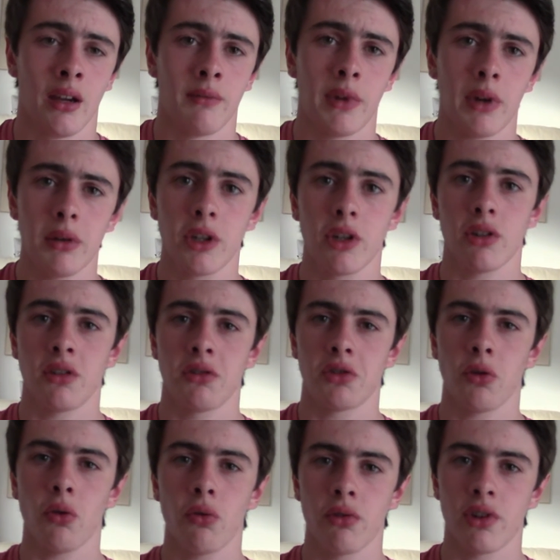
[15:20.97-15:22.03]
very good in
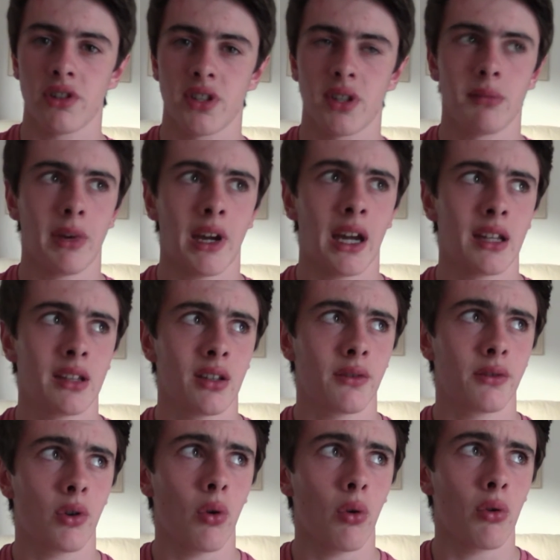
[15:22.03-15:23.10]
tourism, and
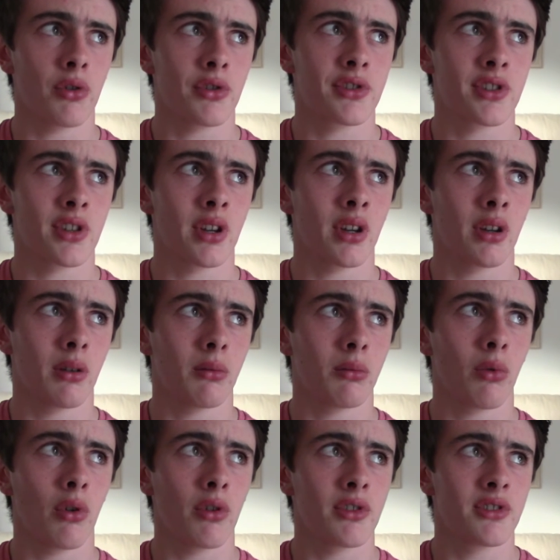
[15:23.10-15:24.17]
of course
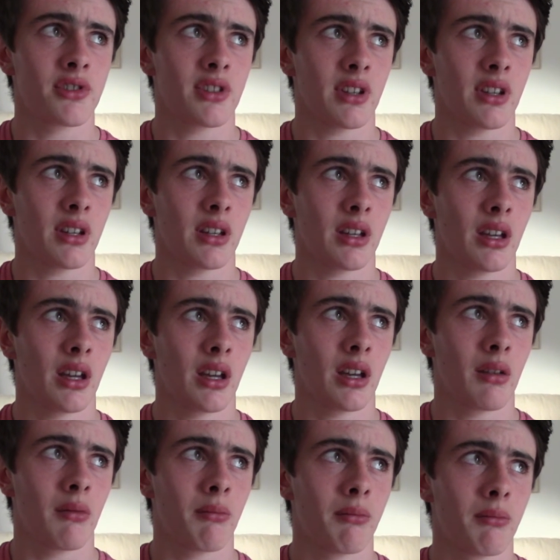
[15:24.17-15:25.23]
was
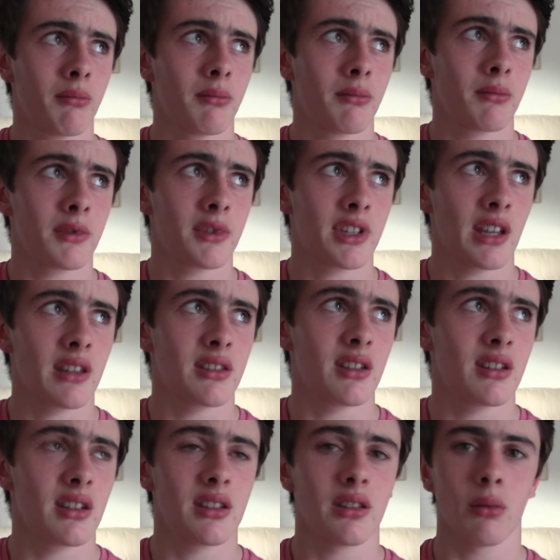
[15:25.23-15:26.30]

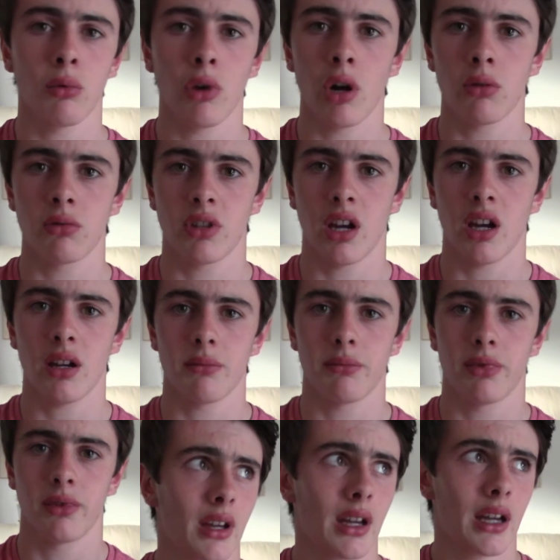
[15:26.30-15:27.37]
centred in the World Cup.
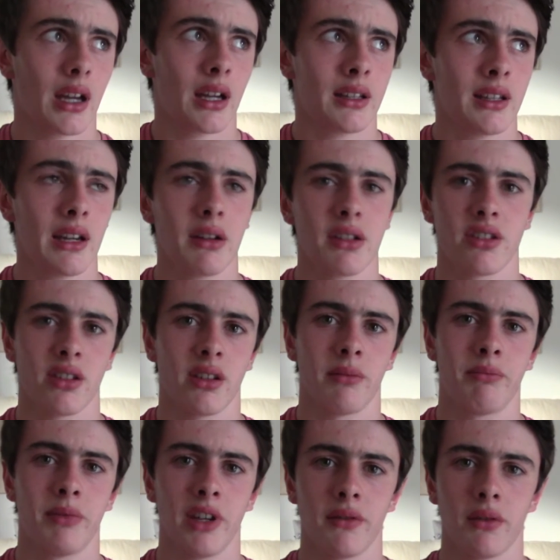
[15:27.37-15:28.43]
And now, as a
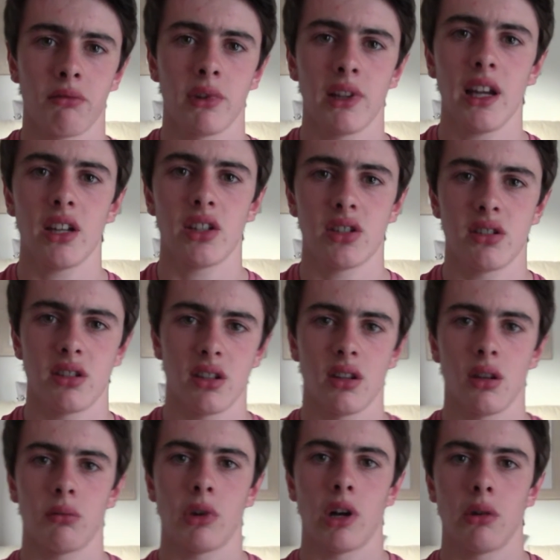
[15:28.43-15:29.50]
bit of a relation to
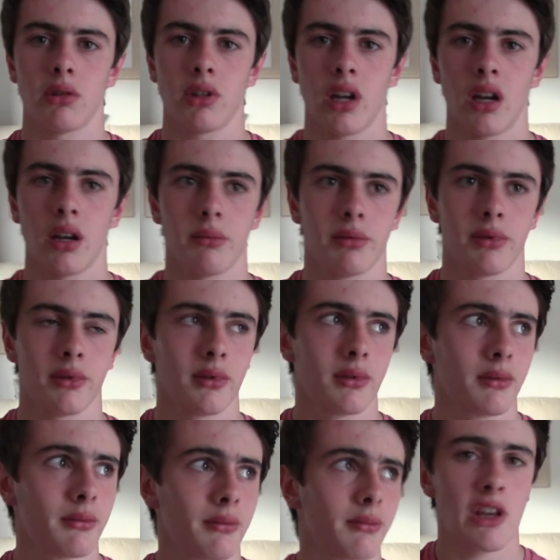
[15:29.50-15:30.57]
the World Cup,
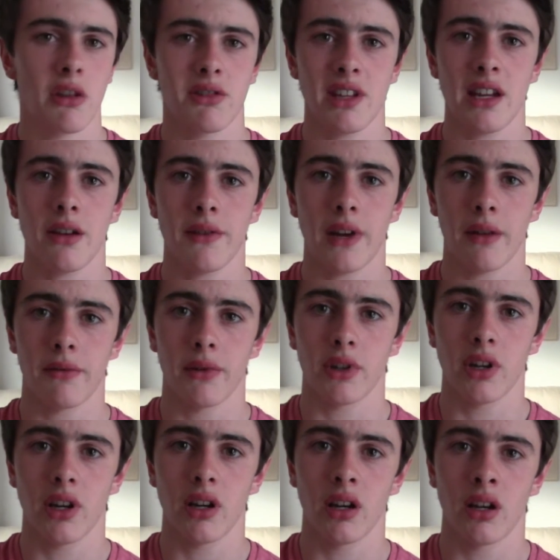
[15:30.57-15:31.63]
the South
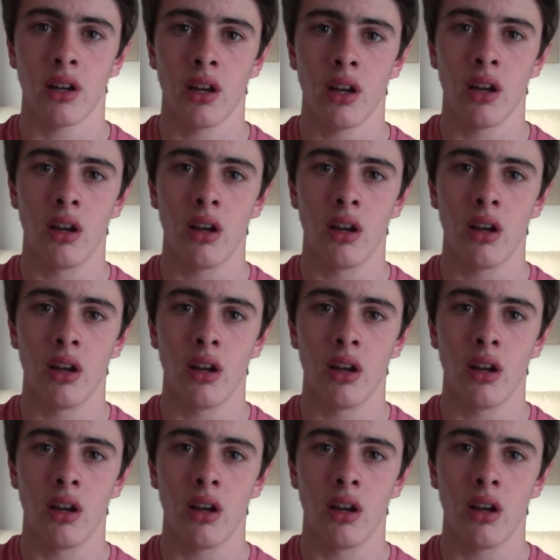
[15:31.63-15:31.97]
Africa,